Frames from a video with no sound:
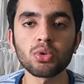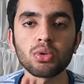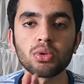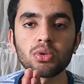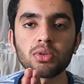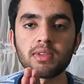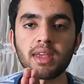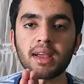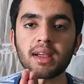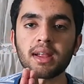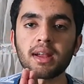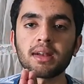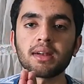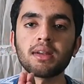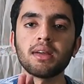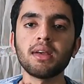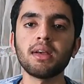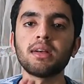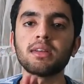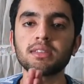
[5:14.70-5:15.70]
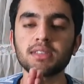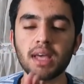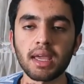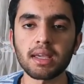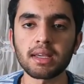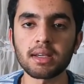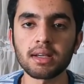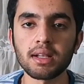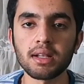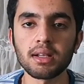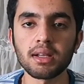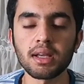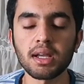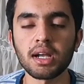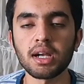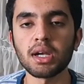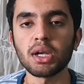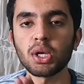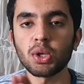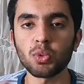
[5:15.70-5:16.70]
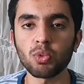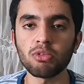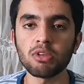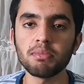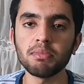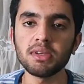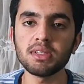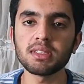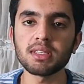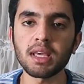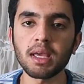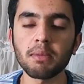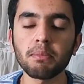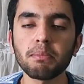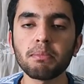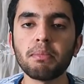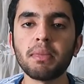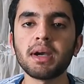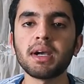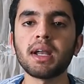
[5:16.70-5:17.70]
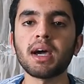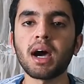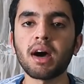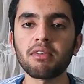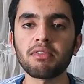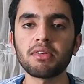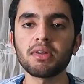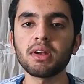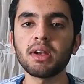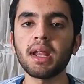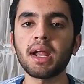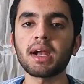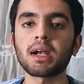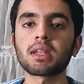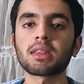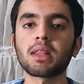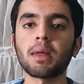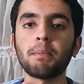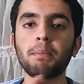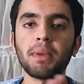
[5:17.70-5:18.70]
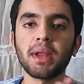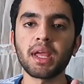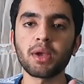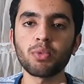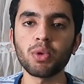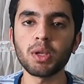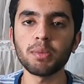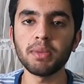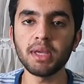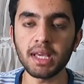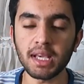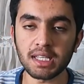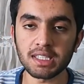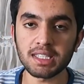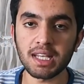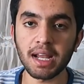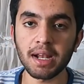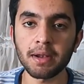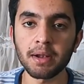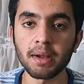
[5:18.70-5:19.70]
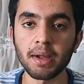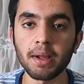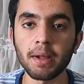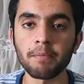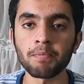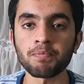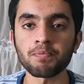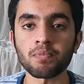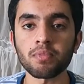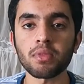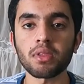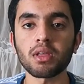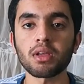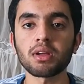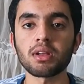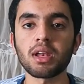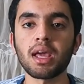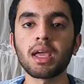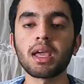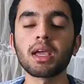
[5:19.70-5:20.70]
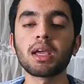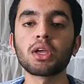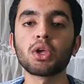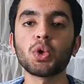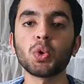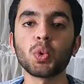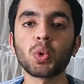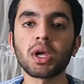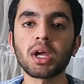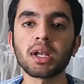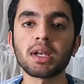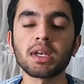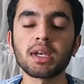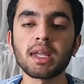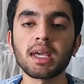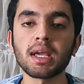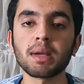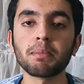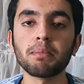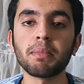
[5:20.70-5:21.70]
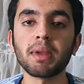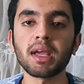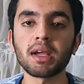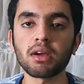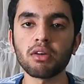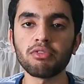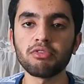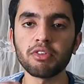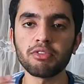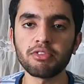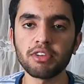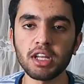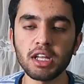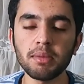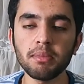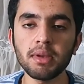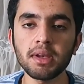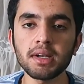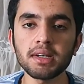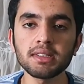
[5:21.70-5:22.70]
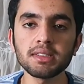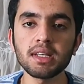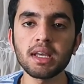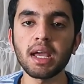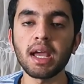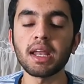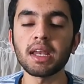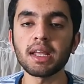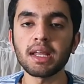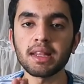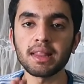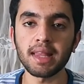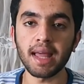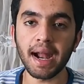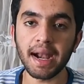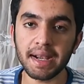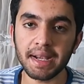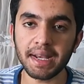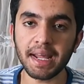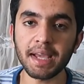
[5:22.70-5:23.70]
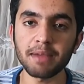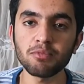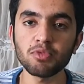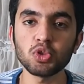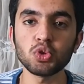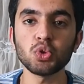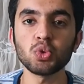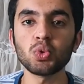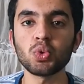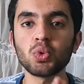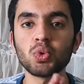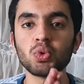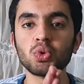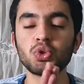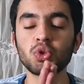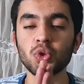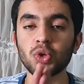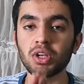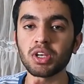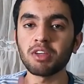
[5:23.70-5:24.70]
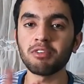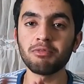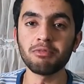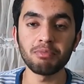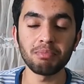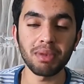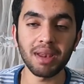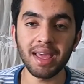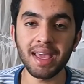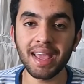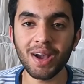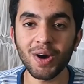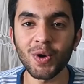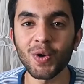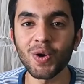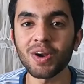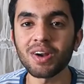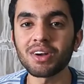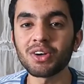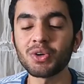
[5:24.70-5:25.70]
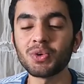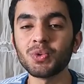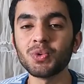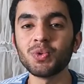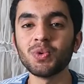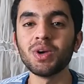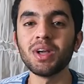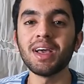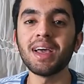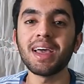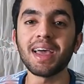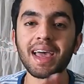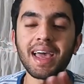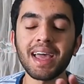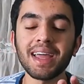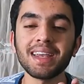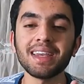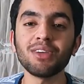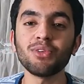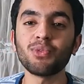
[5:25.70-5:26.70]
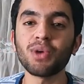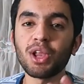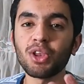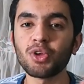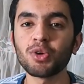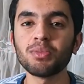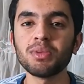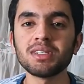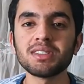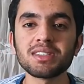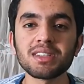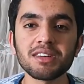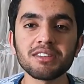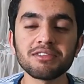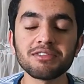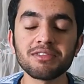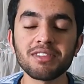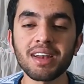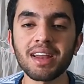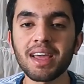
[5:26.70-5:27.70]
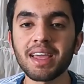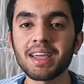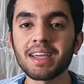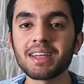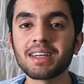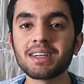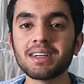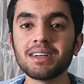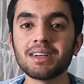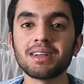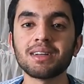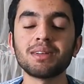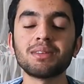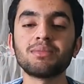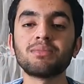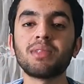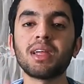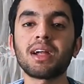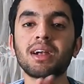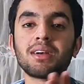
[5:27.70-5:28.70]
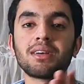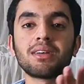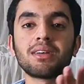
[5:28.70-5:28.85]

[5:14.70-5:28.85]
second cycle, and it will be same, but after that the break will be extend. Like you can take break of 15 minutes, and in that time you surely play or do any valuable stuff like that